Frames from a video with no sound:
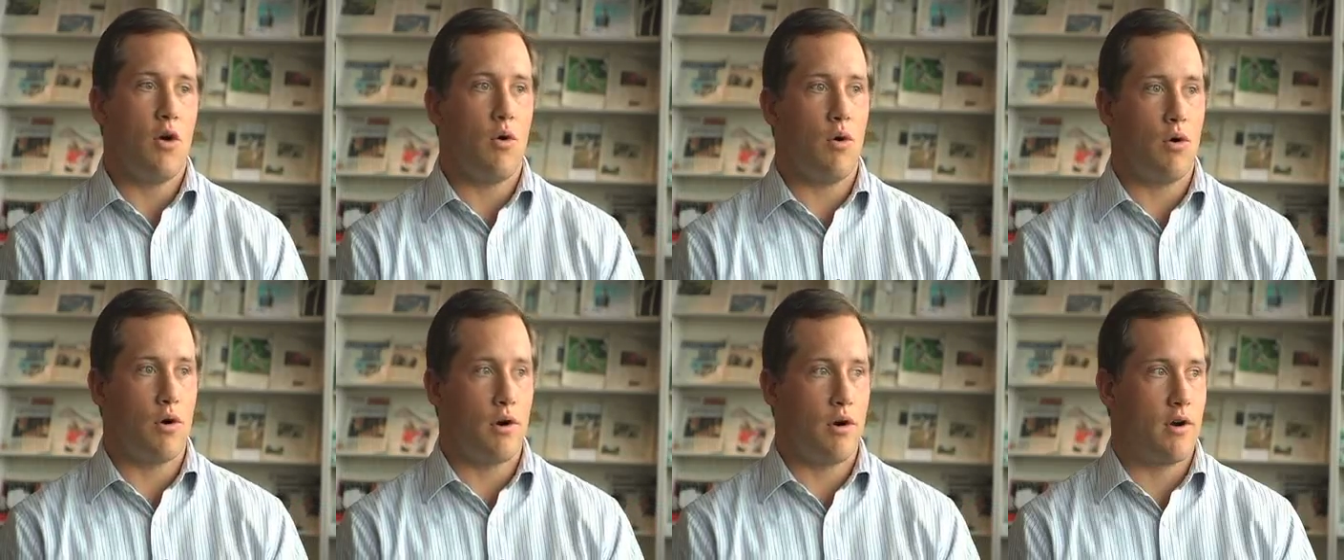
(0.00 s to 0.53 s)

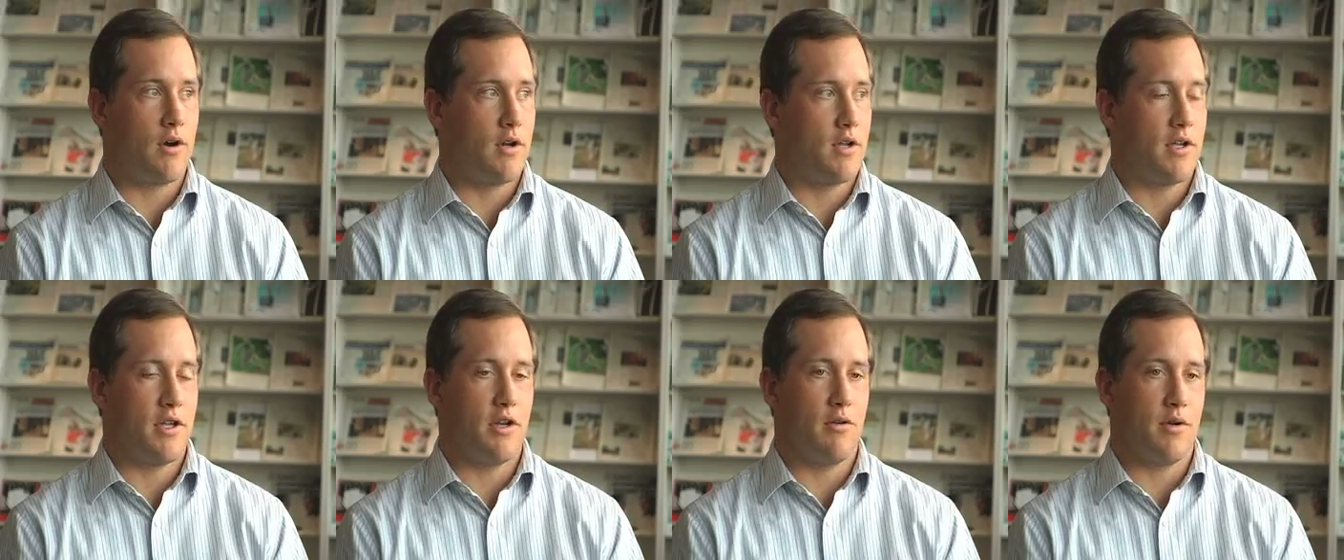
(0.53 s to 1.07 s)
or
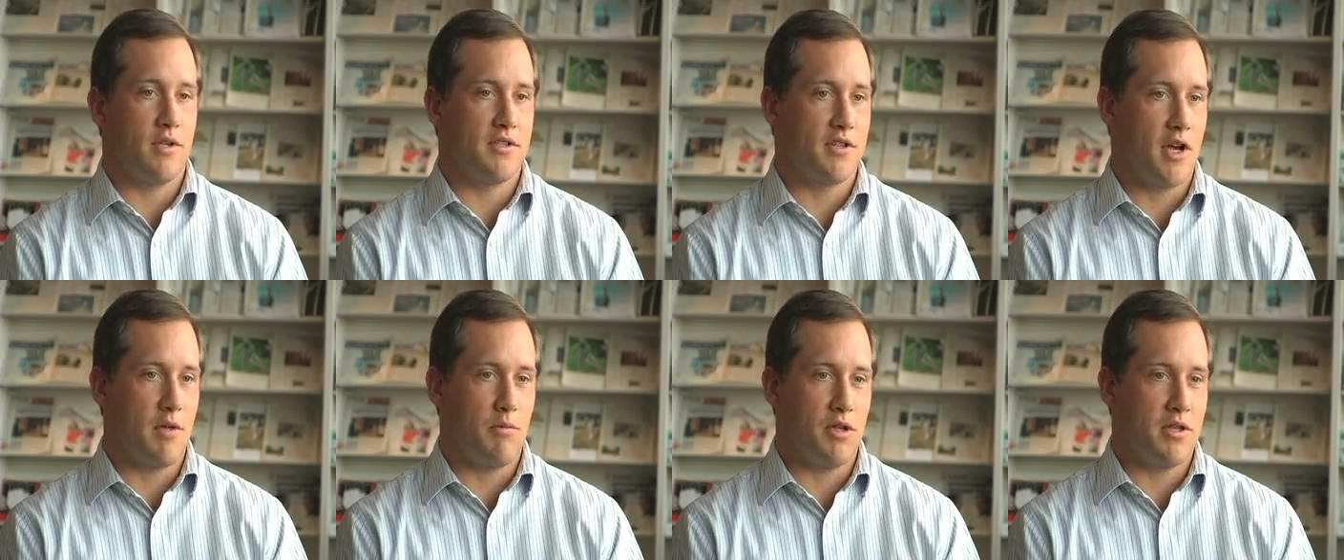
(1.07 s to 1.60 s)
an
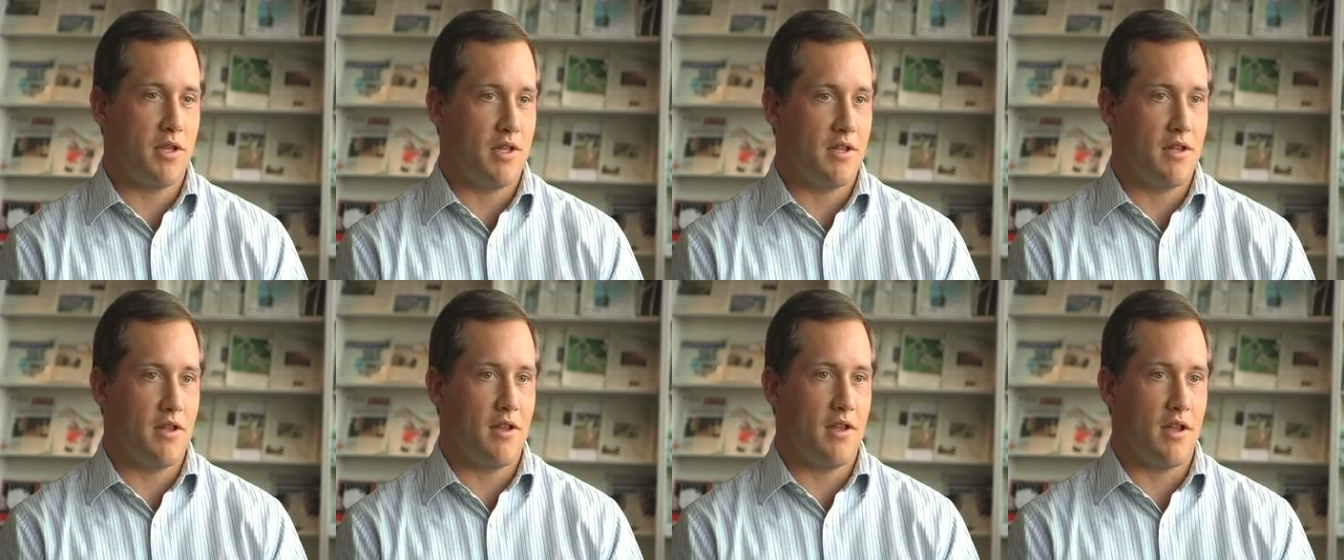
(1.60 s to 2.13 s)
assignment that
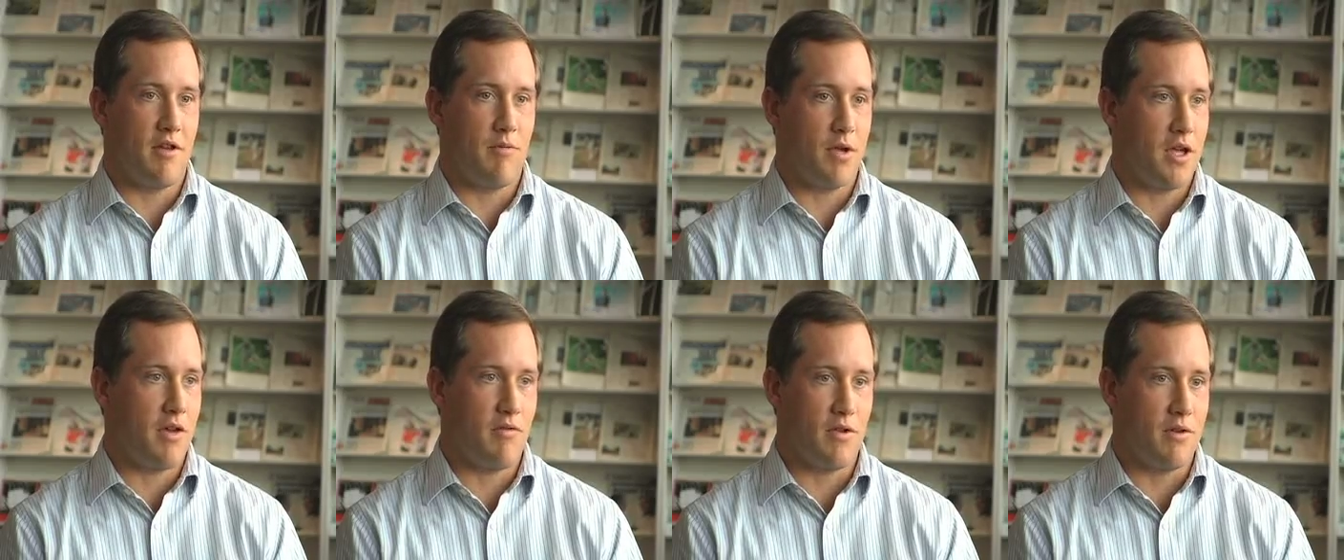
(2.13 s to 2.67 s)
I've
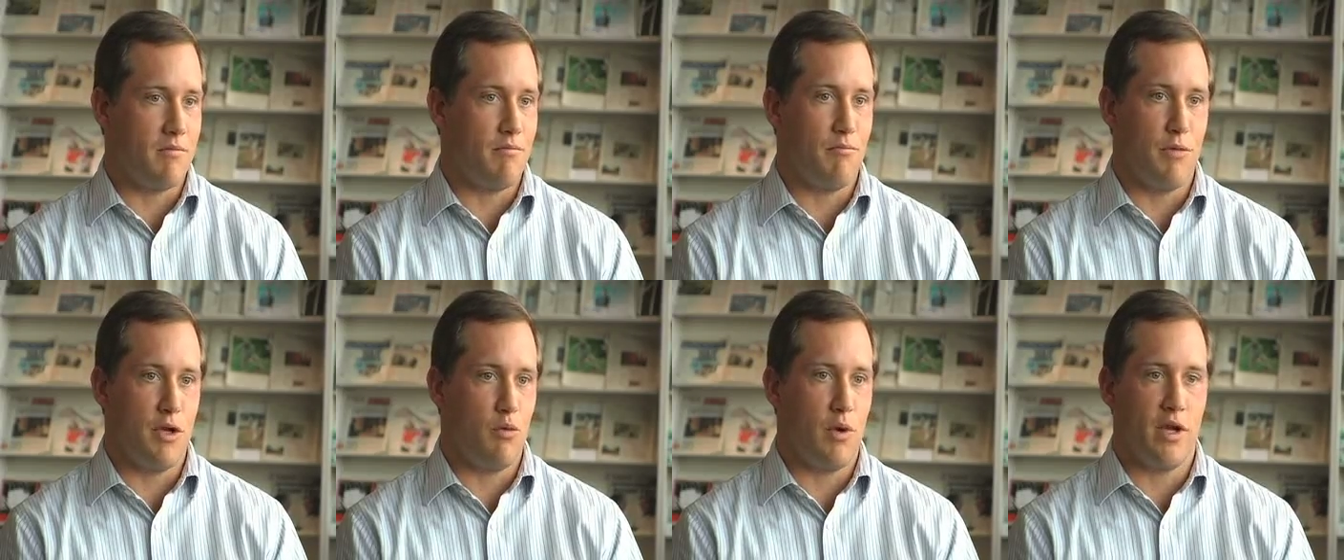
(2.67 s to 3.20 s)
been given
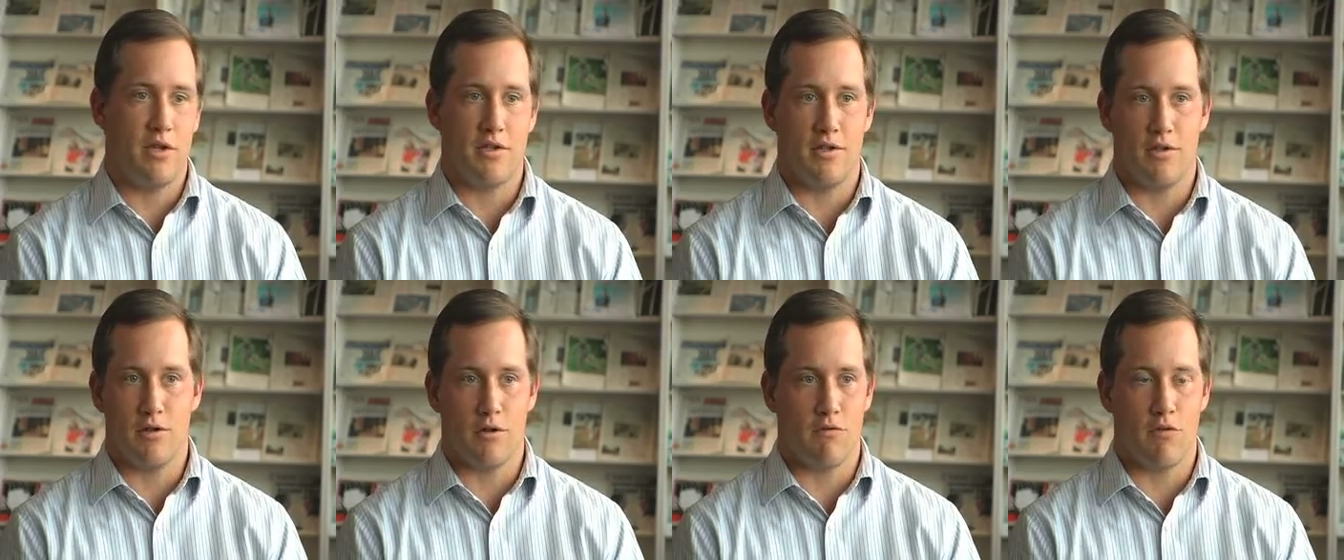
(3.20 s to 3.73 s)
midweek
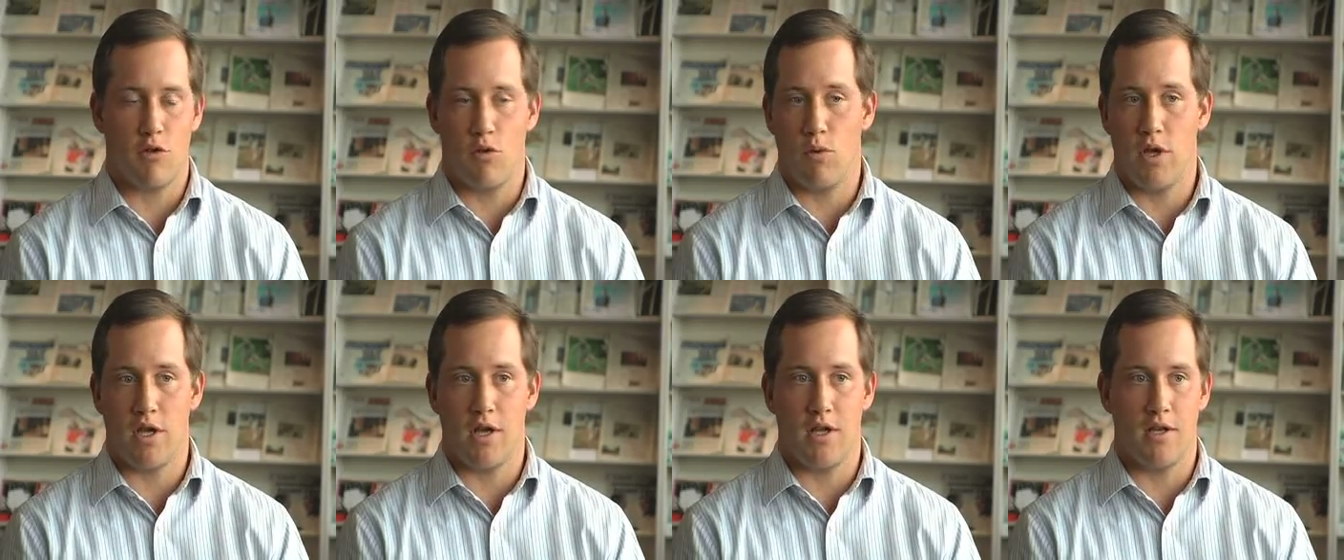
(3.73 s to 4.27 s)
to turn for the
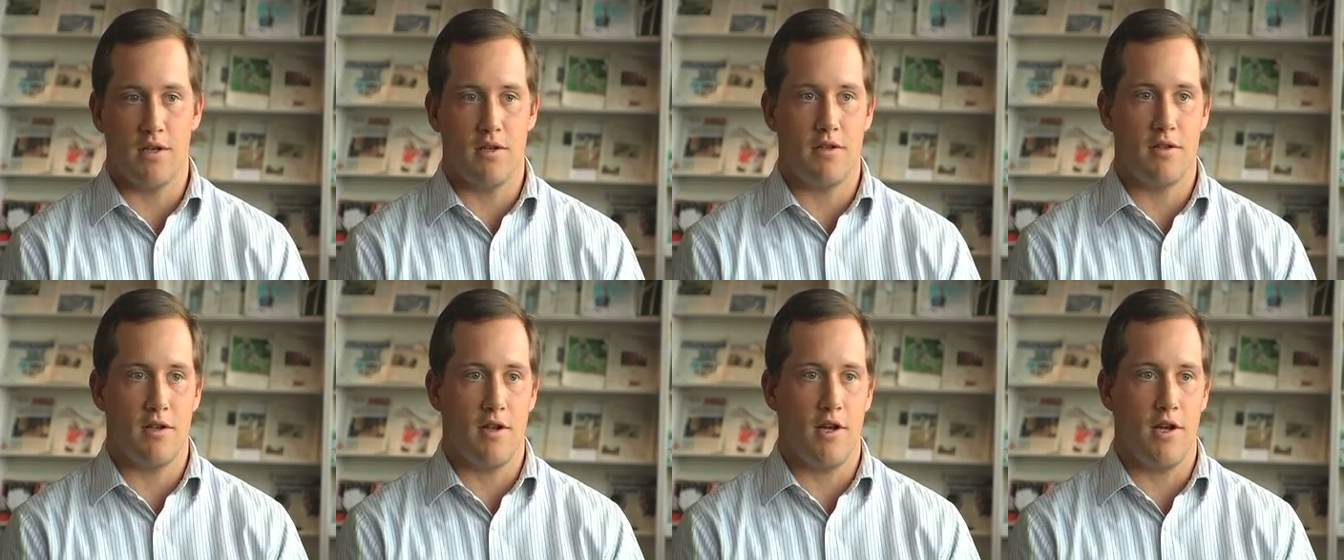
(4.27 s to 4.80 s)
weekend